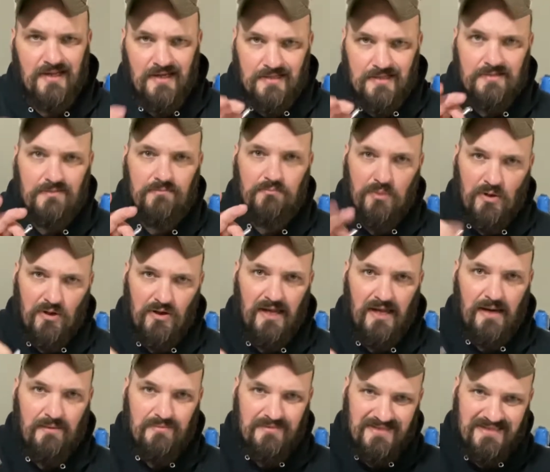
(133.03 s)

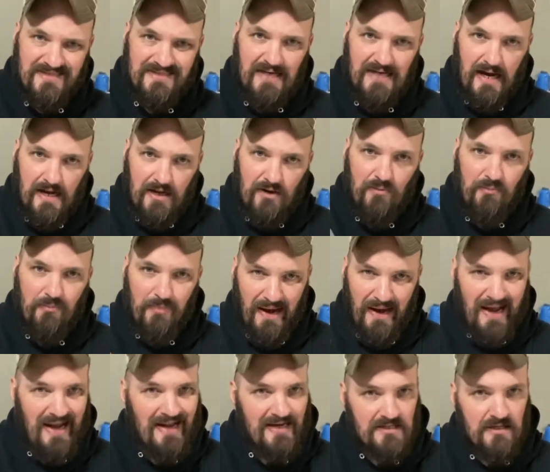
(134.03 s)
burlap style
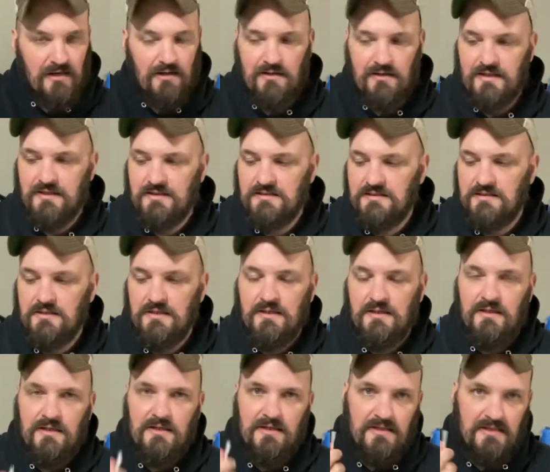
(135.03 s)
bag targets,
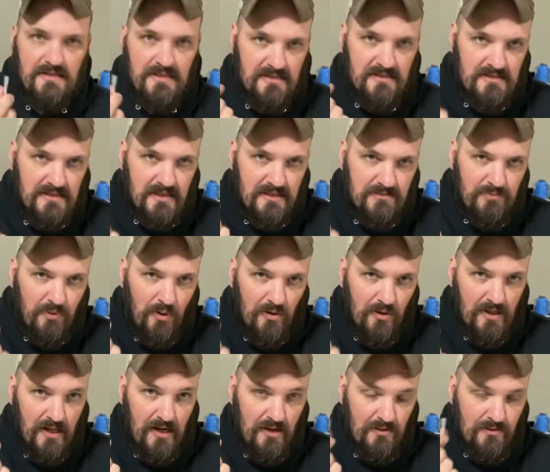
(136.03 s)
these things
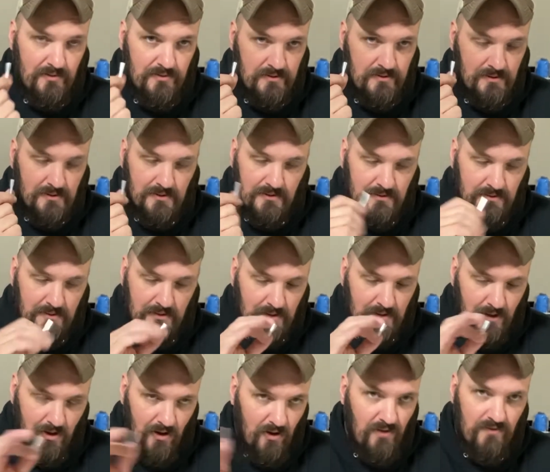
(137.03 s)
pull out
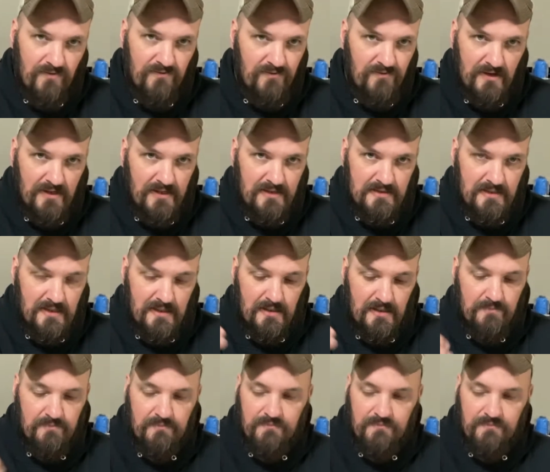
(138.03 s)
all the freaking time.